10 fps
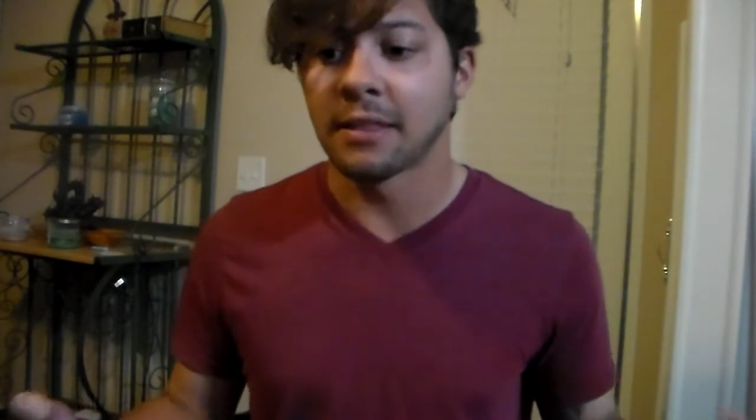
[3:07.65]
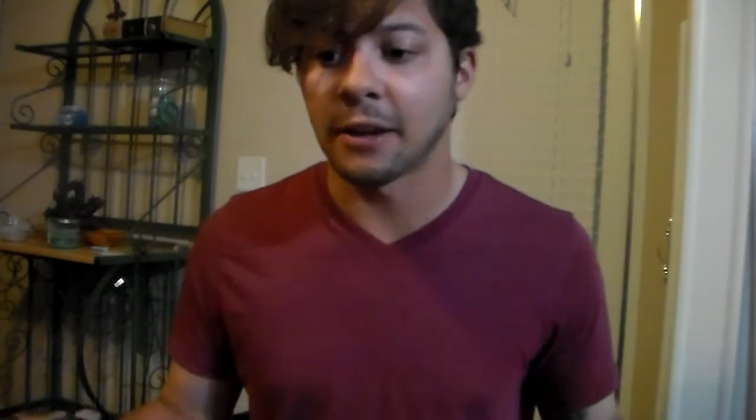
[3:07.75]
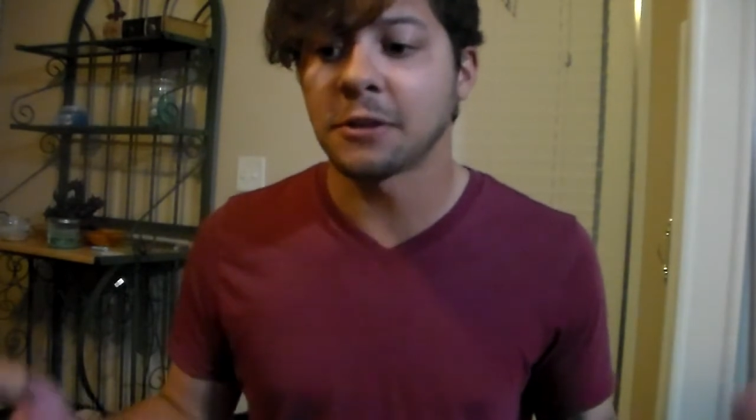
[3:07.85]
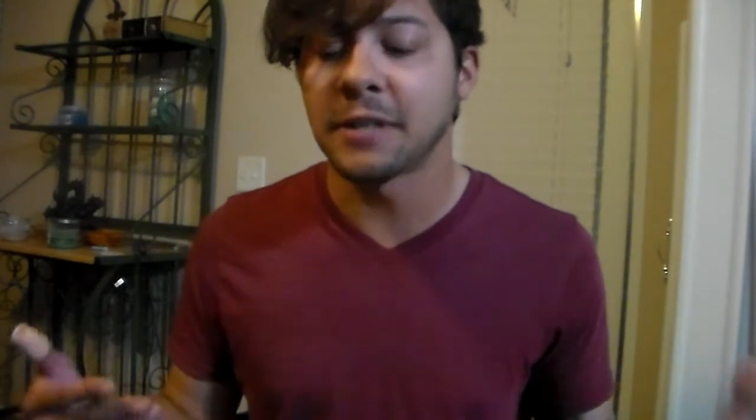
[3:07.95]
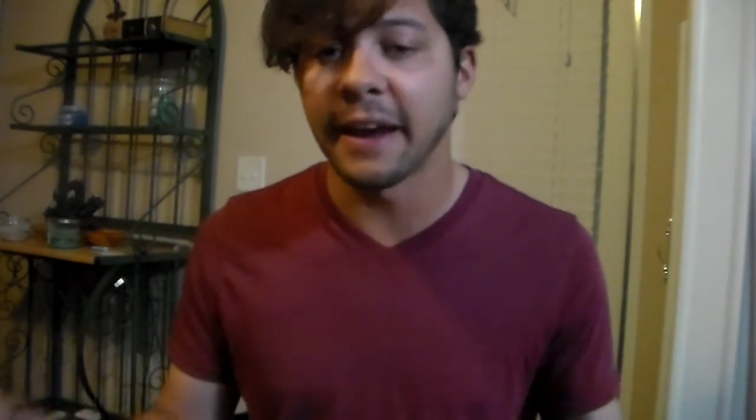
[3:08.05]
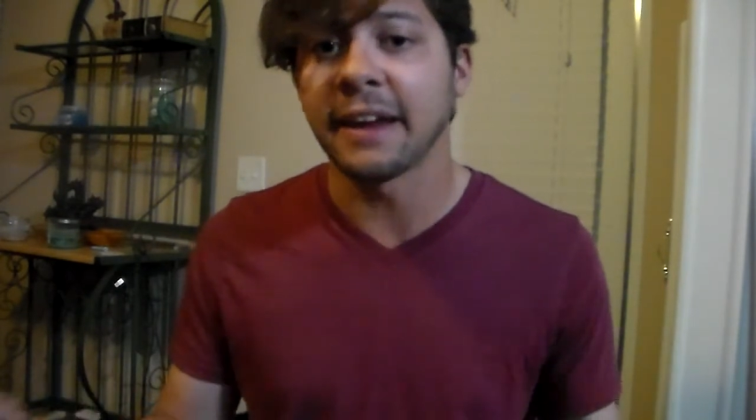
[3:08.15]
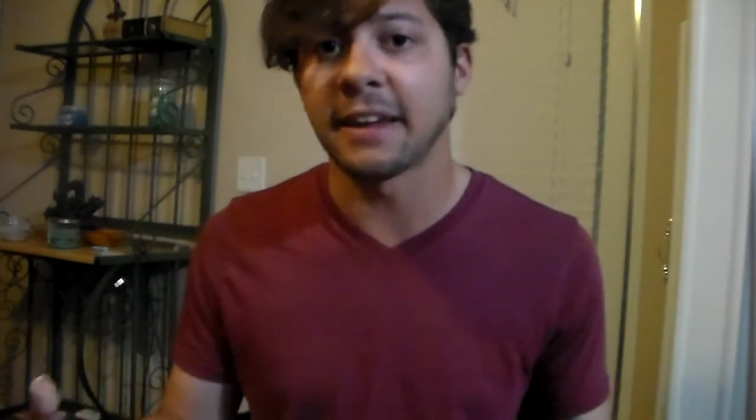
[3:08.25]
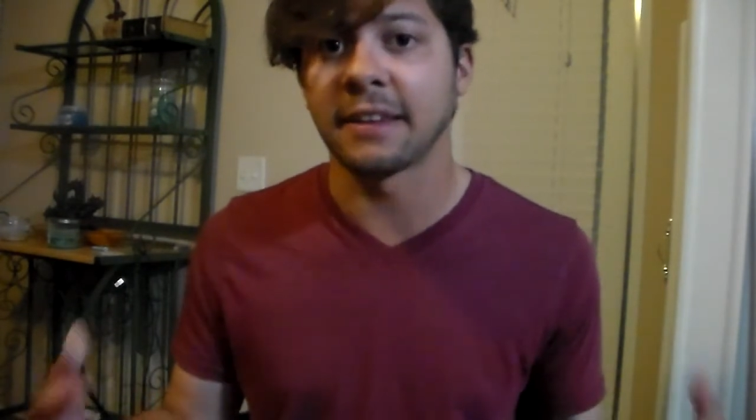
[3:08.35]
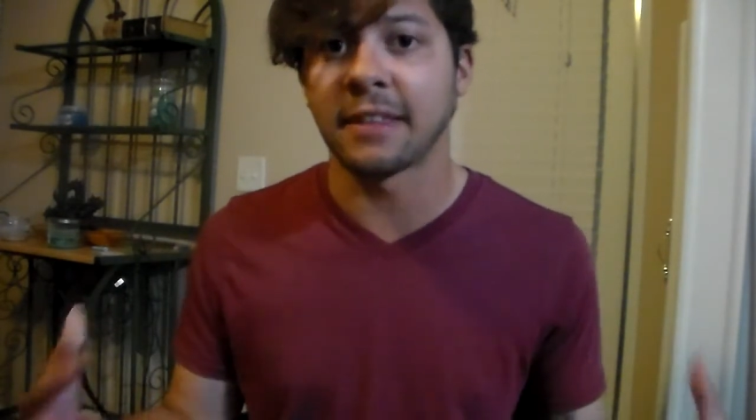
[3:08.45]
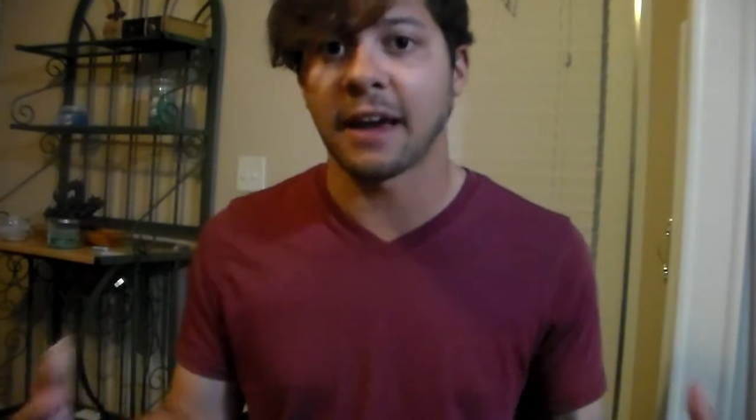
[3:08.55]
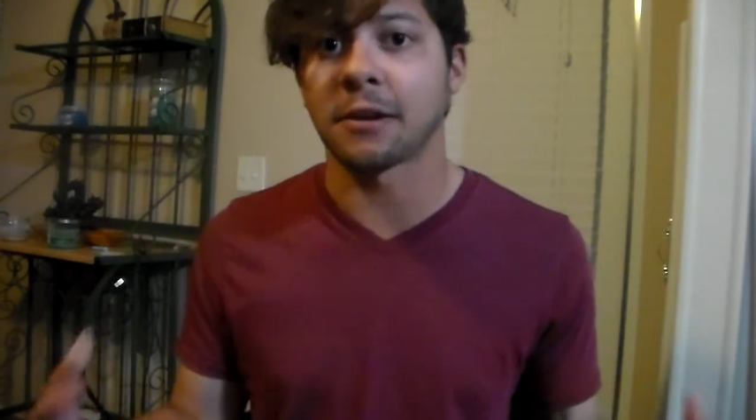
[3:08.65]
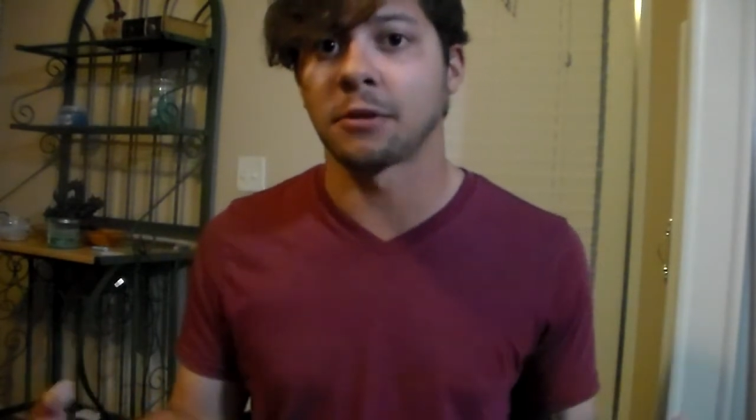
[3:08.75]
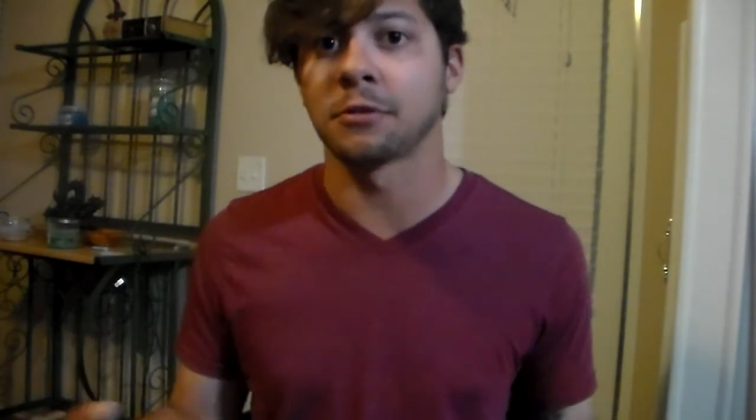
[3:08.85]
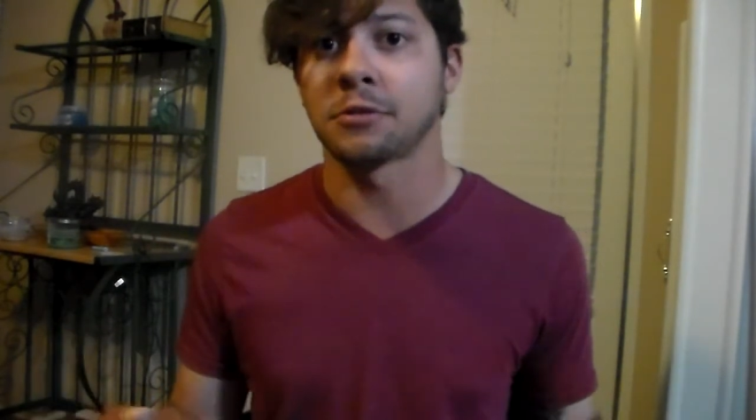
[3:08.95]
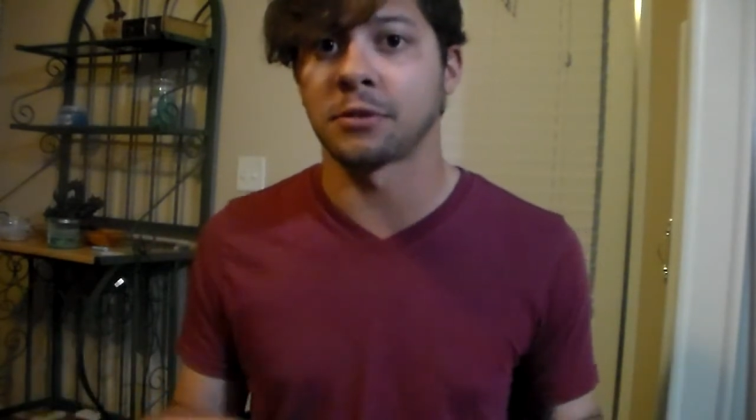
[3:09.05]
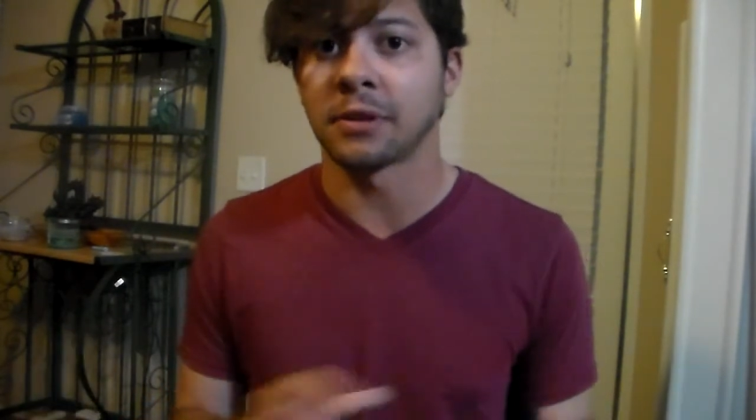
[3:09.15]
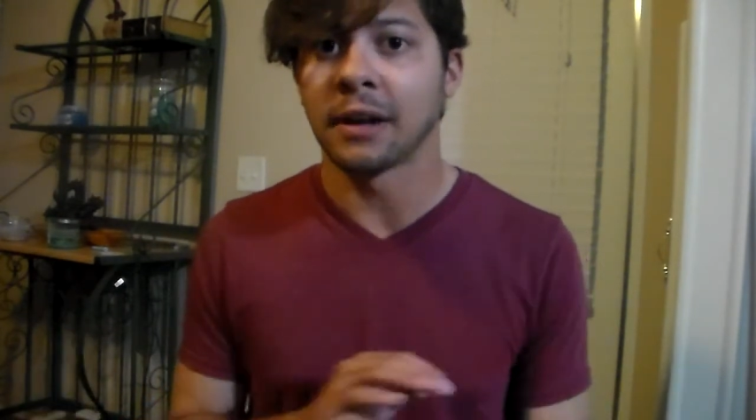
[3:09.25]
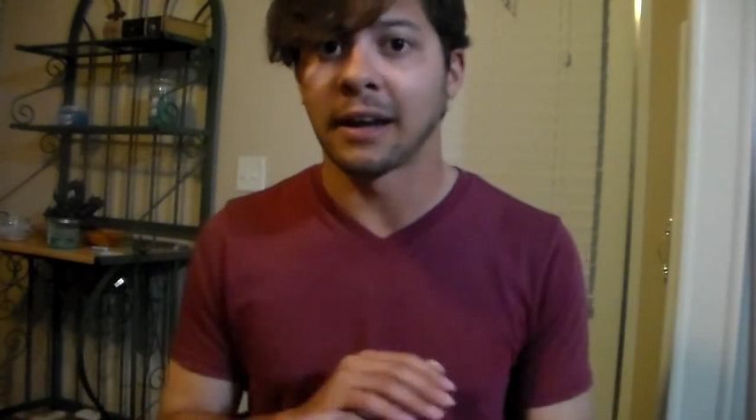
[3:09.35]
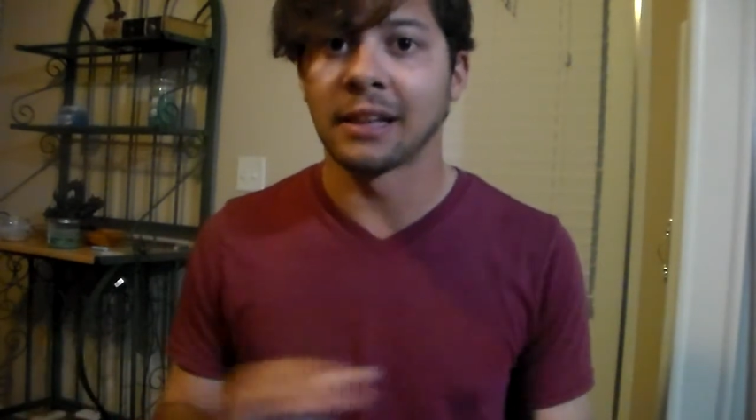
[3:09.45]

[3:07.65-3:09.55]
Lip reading: they're taking that culture,